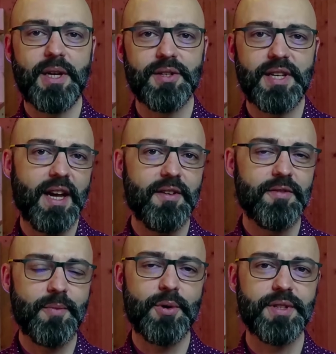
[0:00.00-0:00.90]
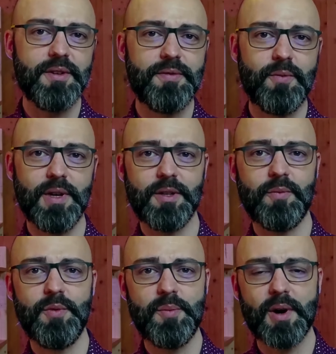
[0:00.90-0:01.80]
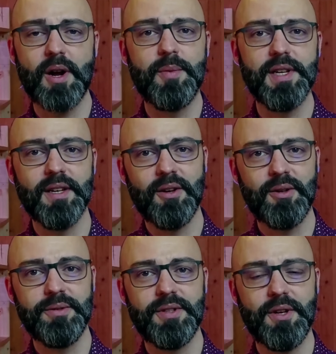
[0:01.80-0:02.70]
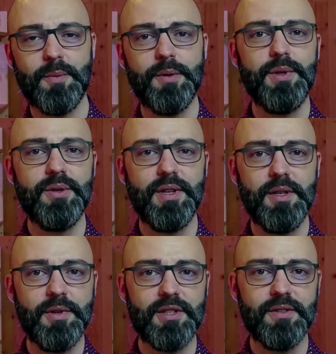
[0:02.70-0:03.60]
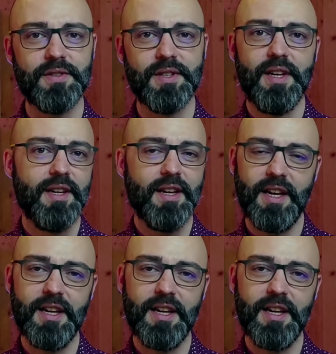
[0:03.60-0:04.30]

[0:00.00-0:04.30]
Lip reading: because I have most of what we probably encounter when we do animations.